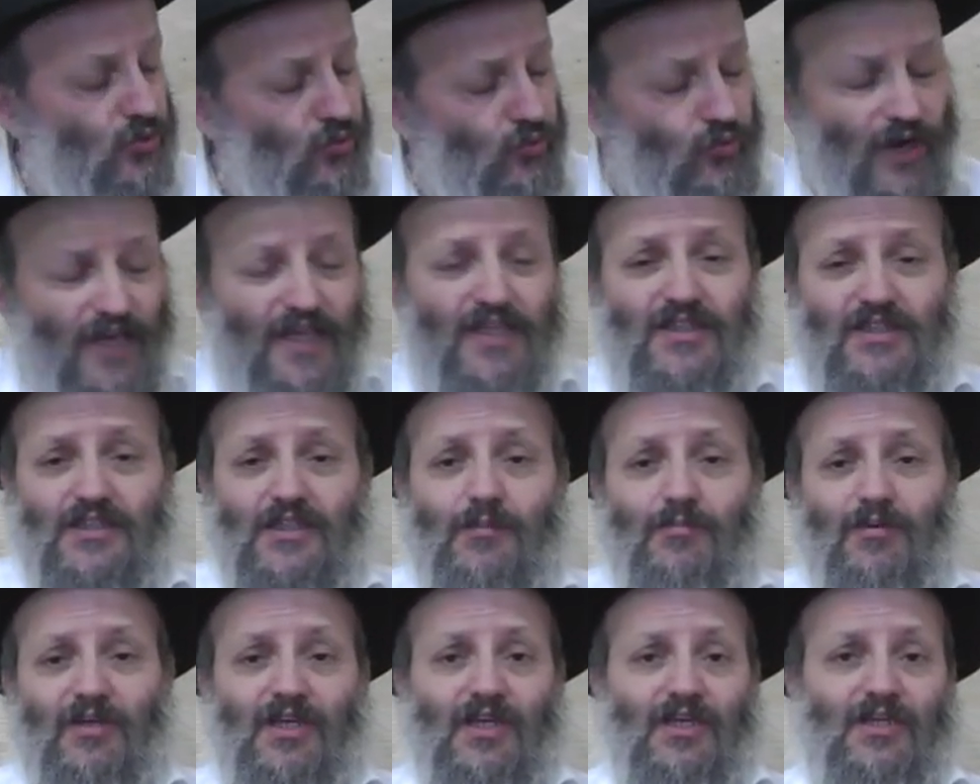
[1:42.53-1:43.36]
Right in
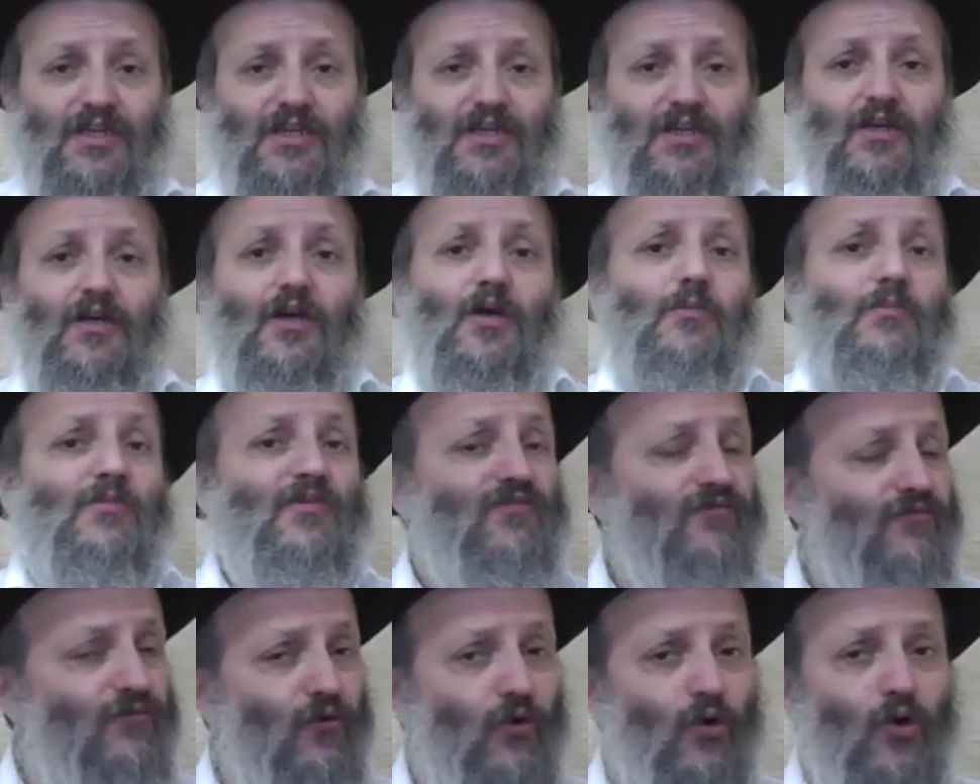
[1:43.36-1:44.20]
the beginning,
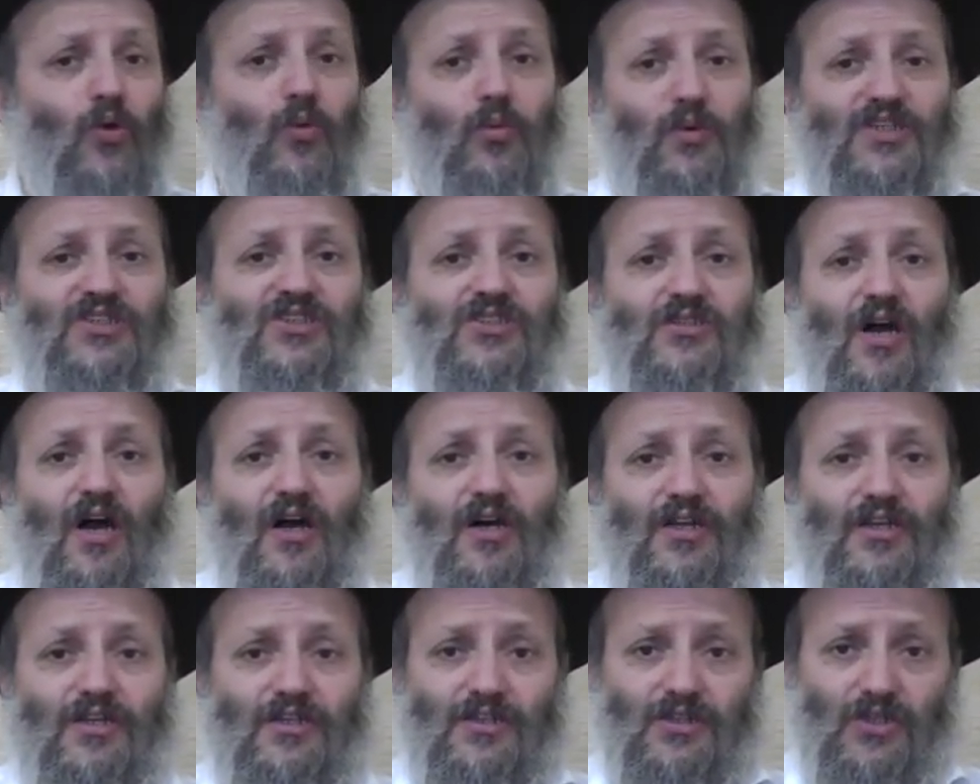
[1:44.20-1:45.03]
before we
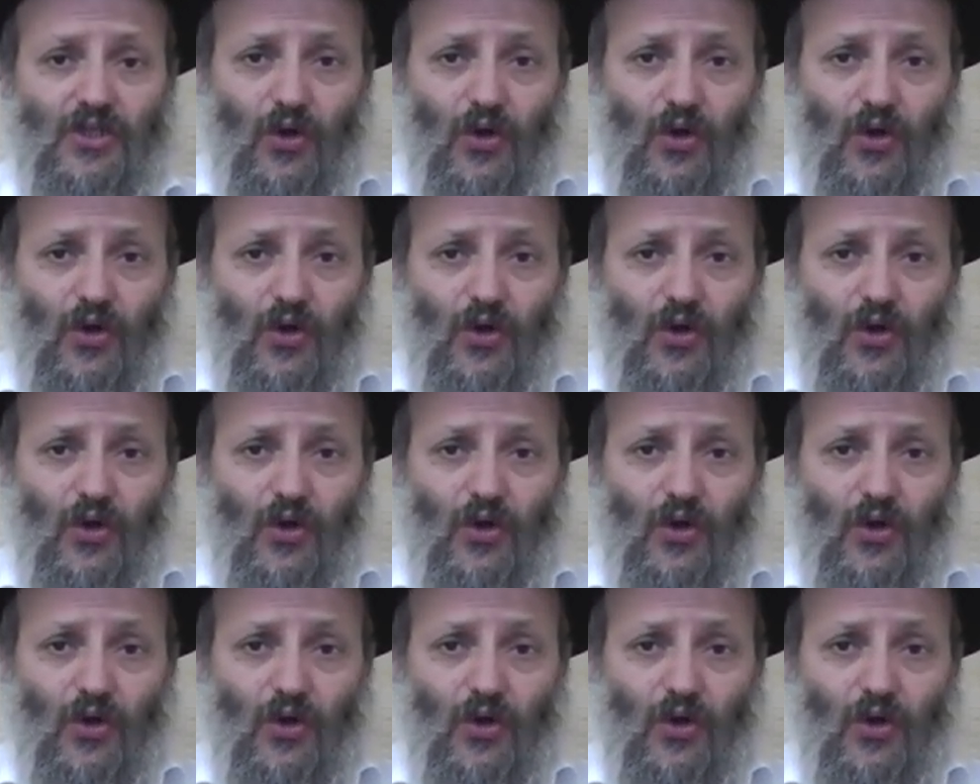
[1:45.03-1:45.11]
starting